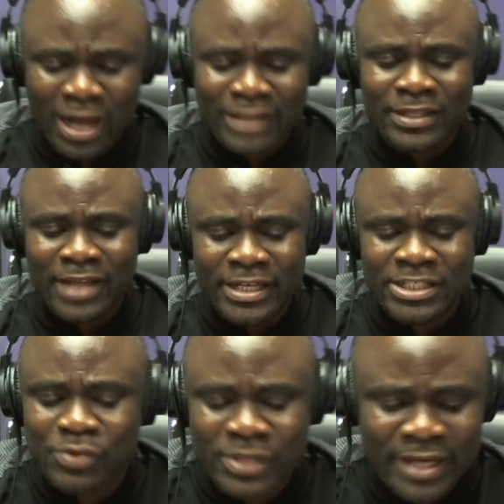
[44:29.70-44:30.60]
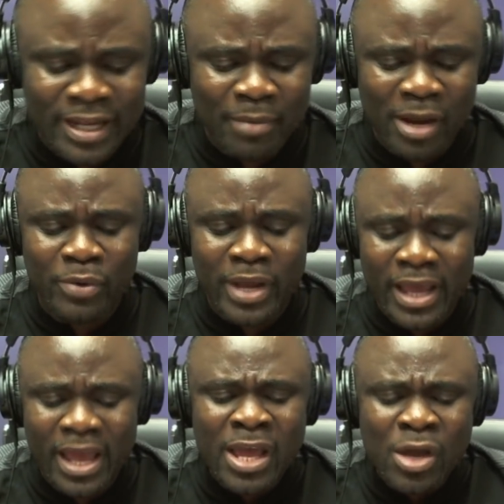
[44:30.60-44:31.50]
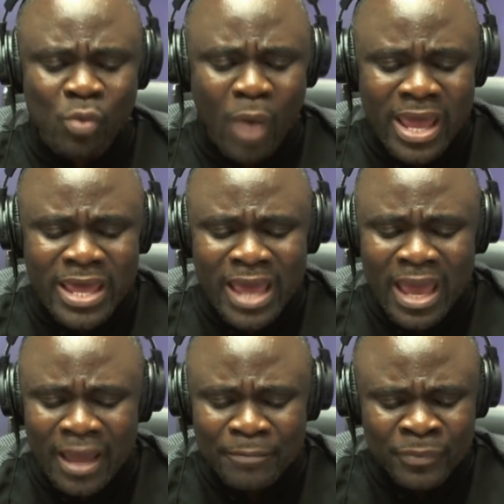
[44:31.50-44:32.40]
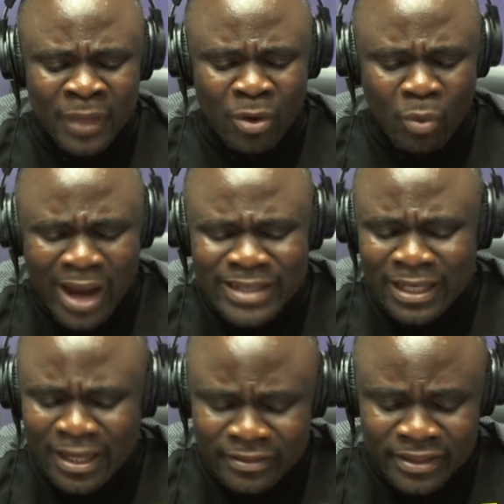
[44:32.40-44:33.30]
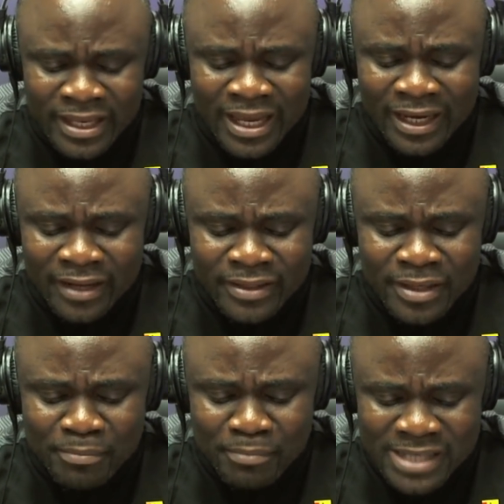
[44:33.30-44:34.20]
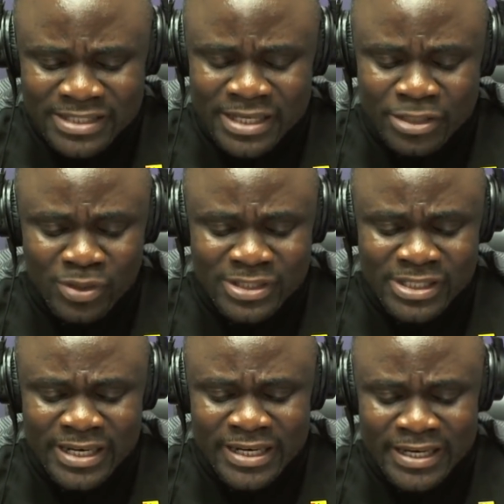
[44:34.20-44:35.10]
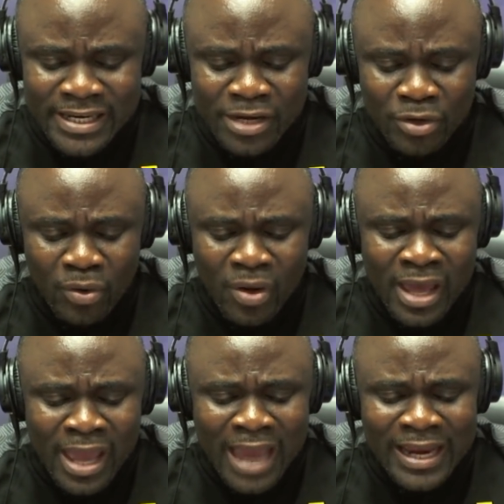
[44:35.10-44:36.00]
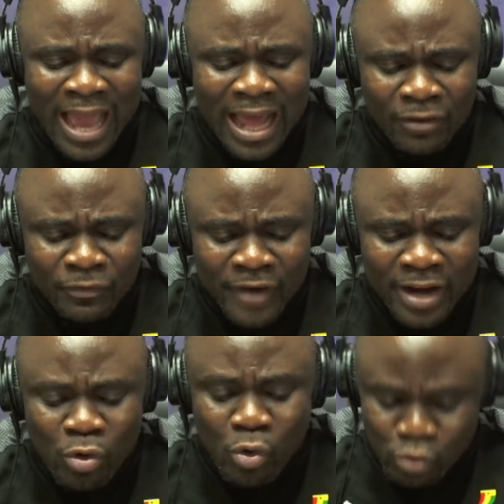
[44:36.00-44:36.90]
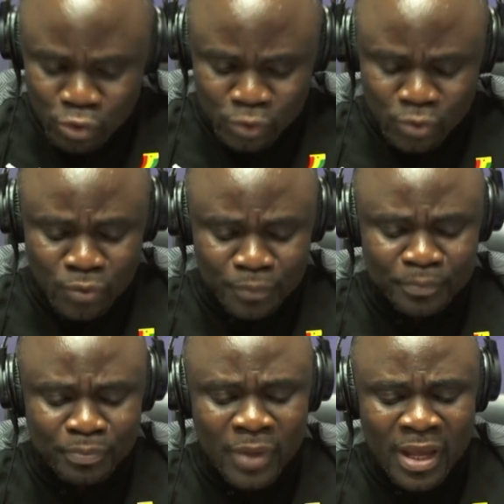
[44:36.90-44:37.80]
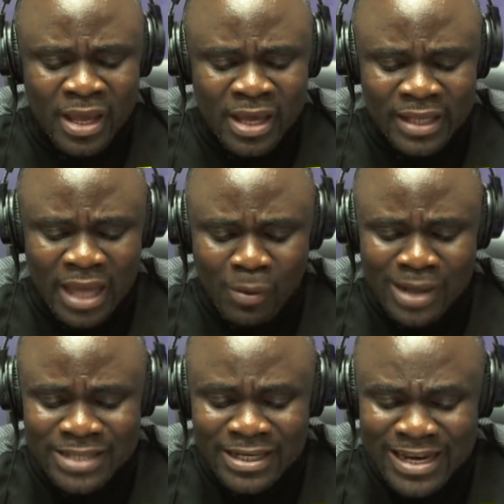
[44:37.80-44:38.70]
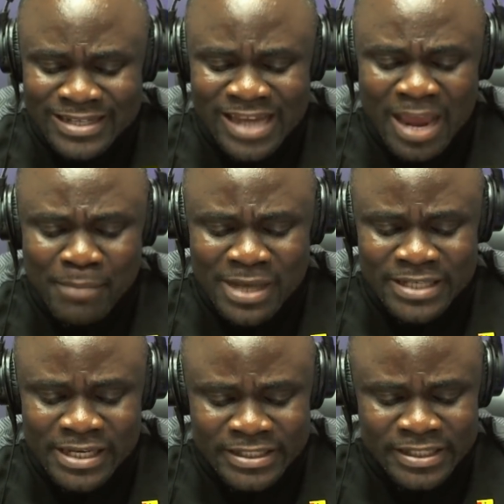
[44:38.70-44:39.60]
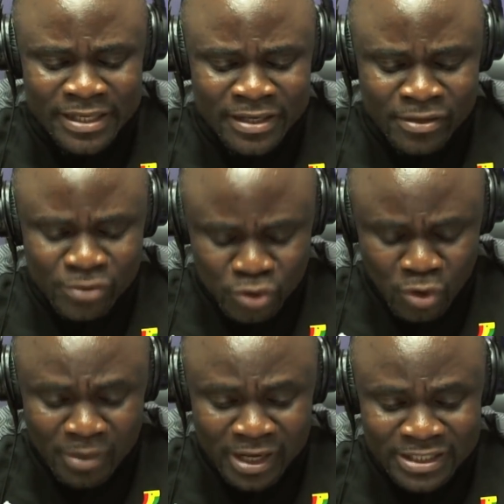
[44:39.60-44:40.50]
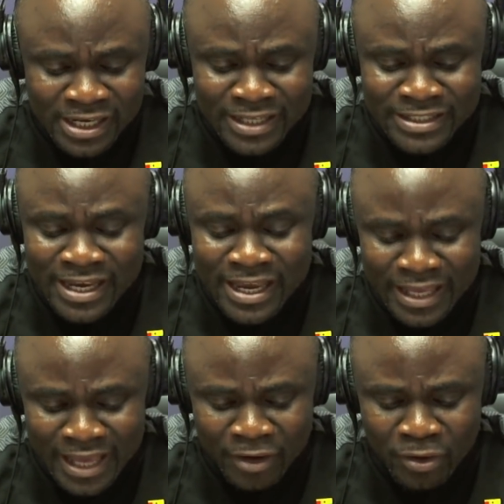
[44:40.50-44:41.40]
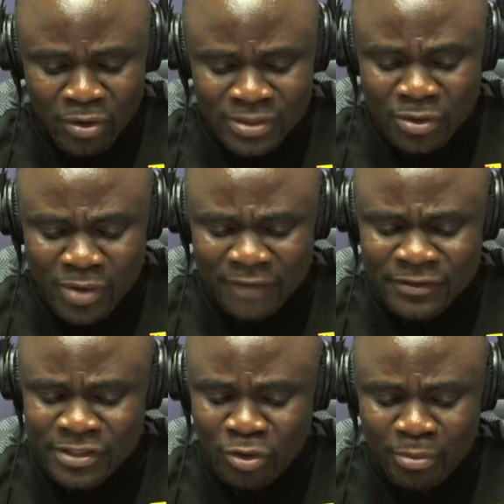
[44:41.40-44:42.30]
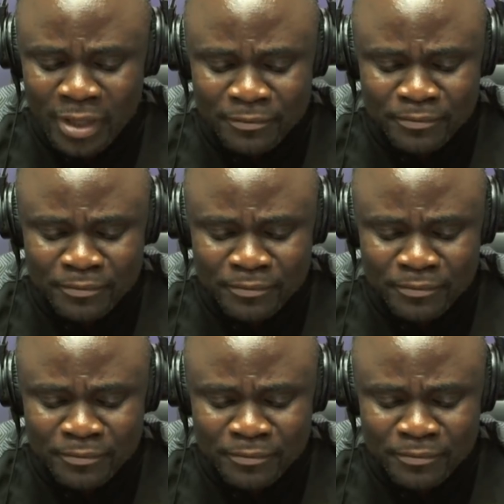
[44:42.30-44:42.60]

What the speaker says: at other issues near the abawie we quite a lengthy message. No, say the Dino and the Alfred Owusu. Now, I sent the same message so many times. The Ehiano was a good afternoon, Obi.